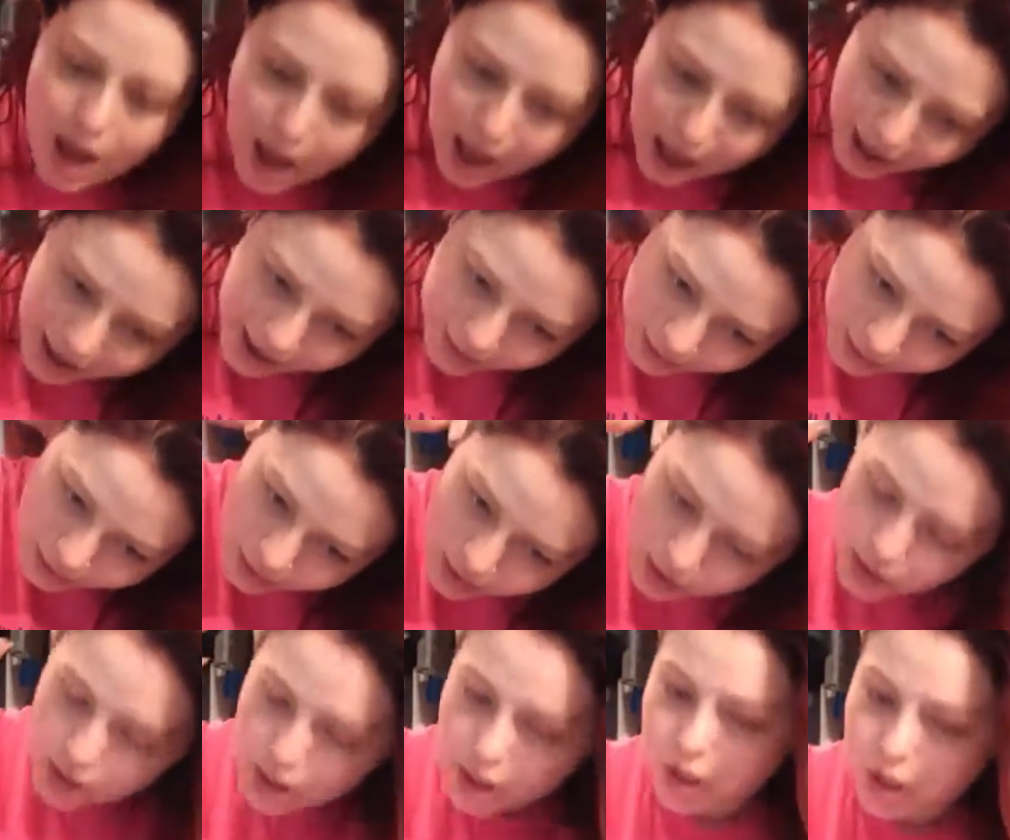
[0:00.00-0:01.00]
I
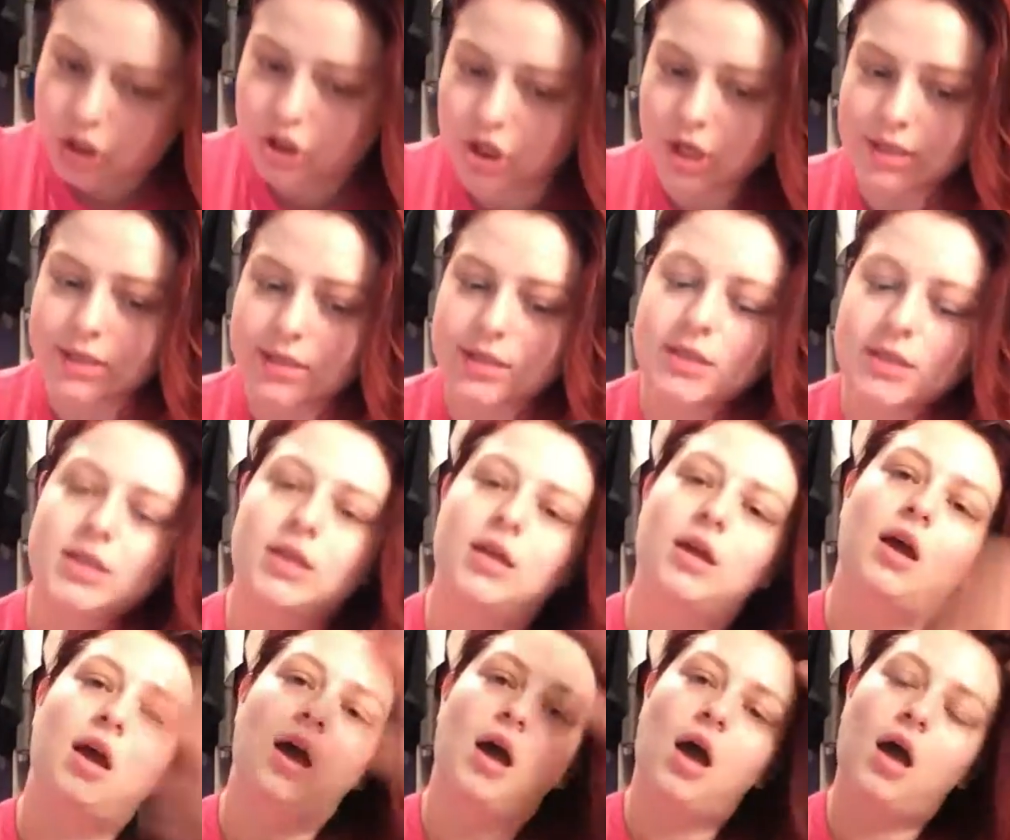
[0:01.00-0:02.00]
just,
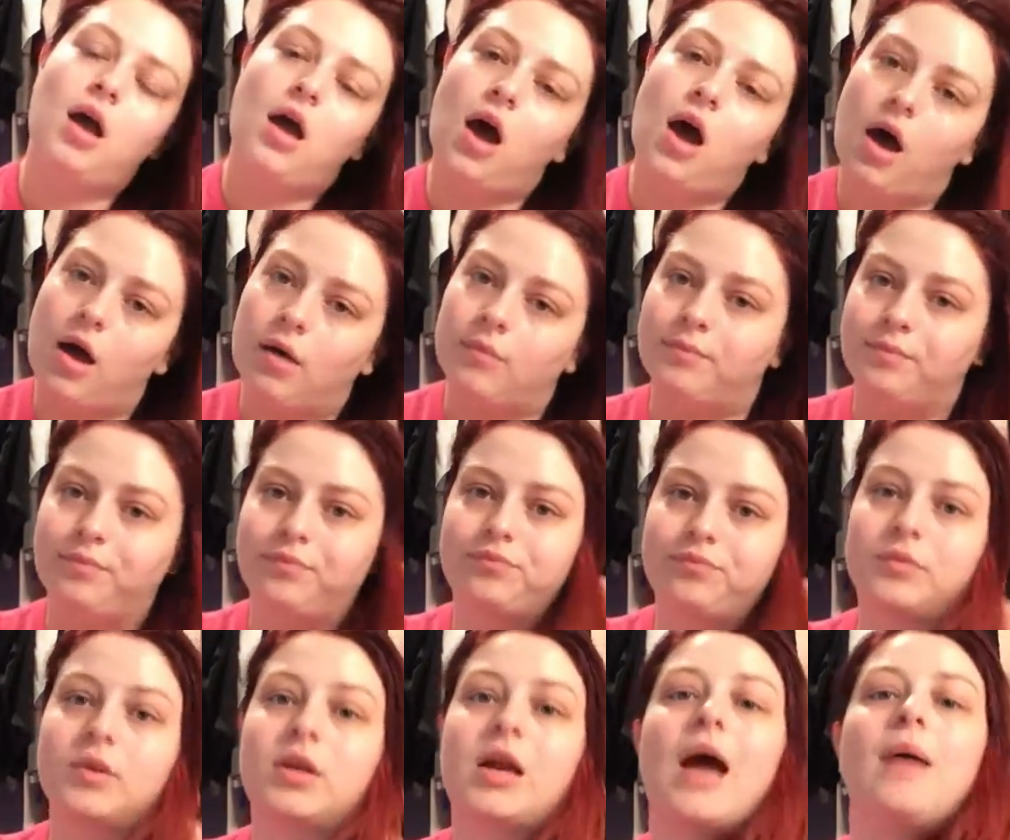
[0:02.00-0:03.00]

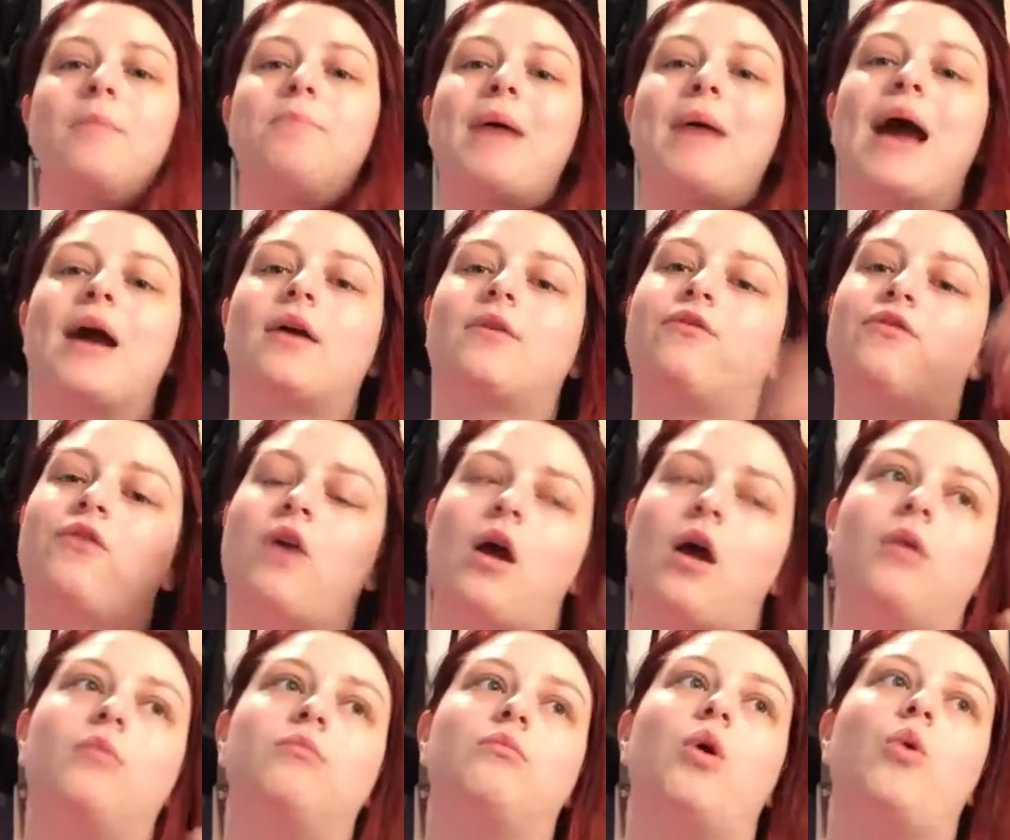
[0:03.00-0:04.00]
got back
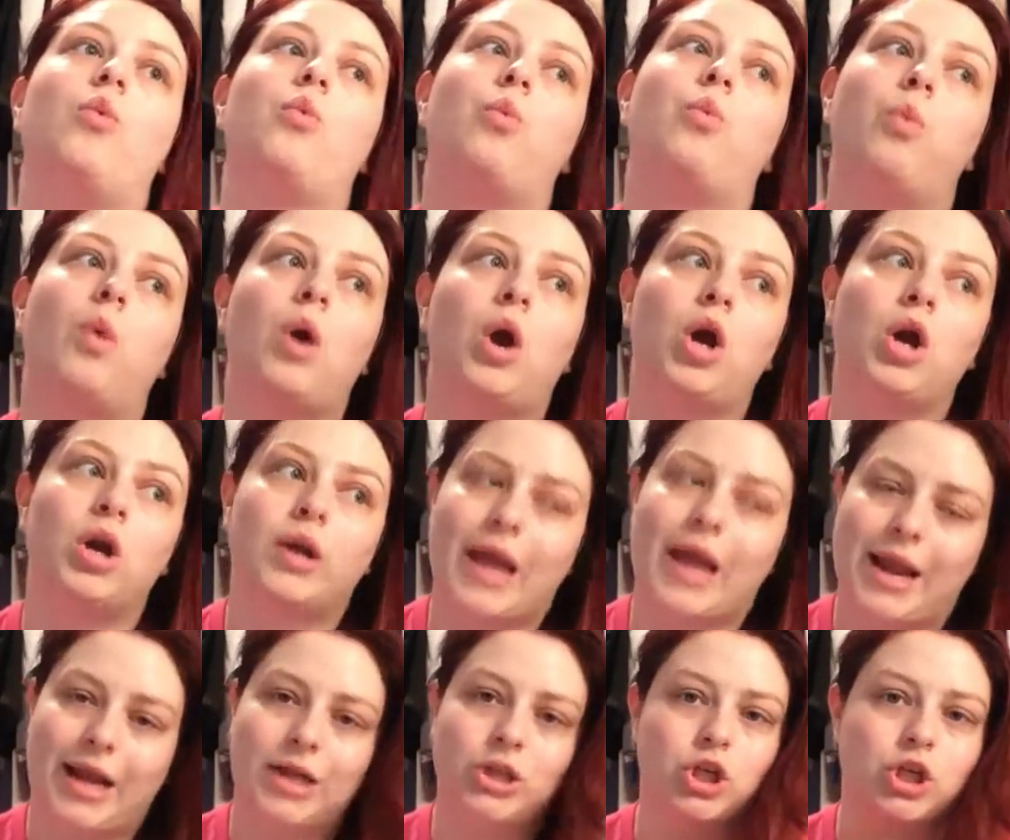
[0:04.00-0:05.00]
from work,
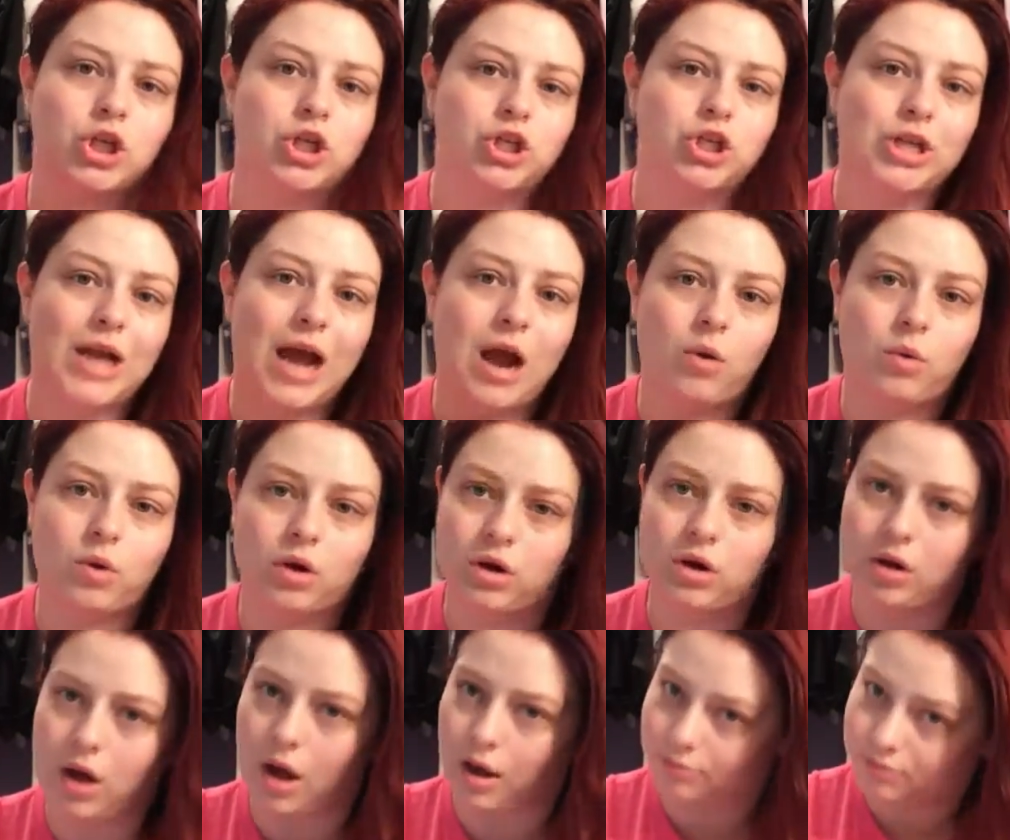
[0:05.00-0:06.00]
and I took a
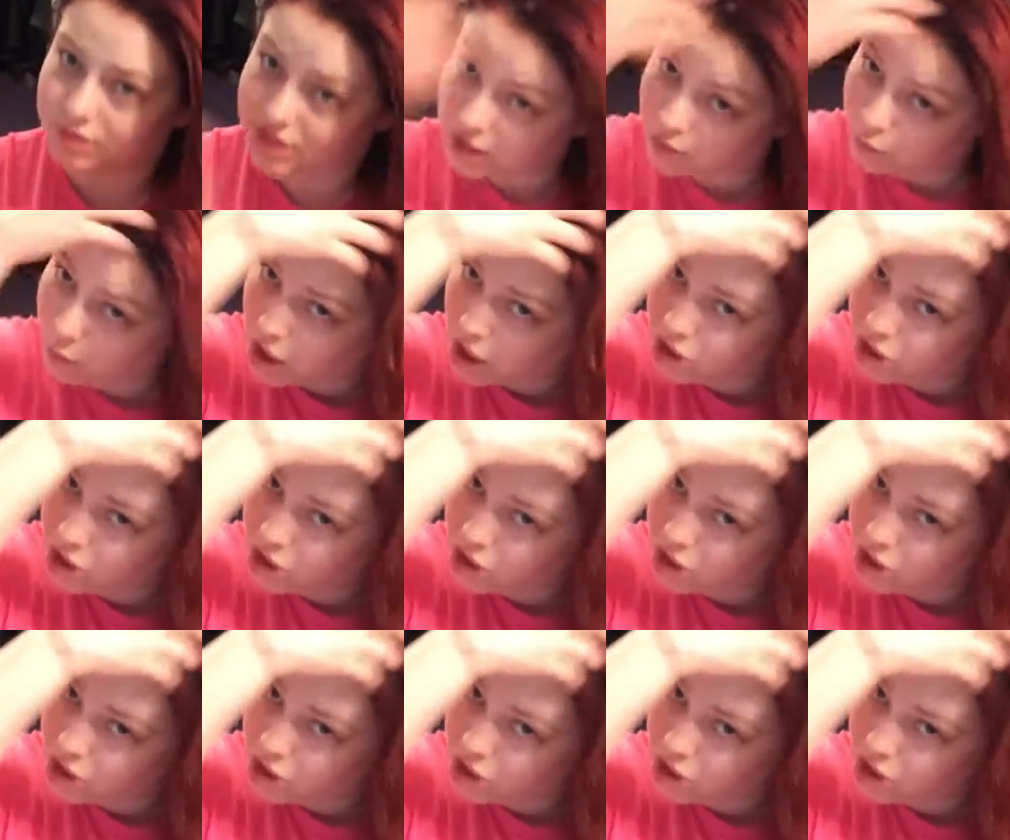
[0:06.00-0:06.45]
shower, didn't